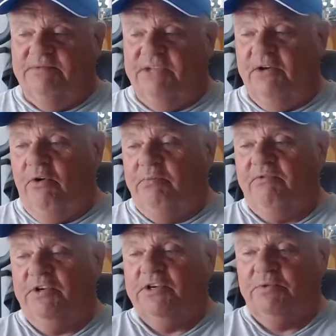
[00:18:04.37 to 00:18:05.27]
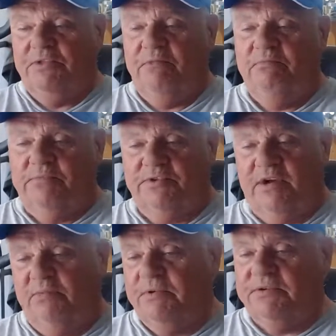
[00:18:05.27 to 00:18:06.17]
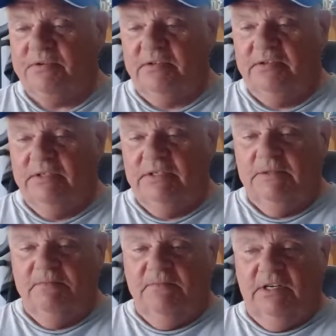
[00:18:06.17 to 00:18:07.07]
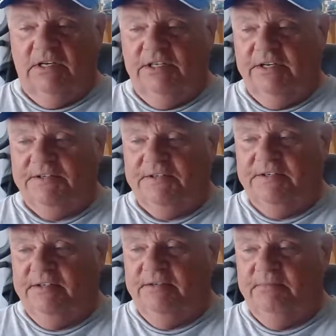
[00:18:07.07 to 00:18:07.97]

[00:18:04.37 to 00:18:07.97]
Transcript: I go up and fish with them, stripers on the Hudson.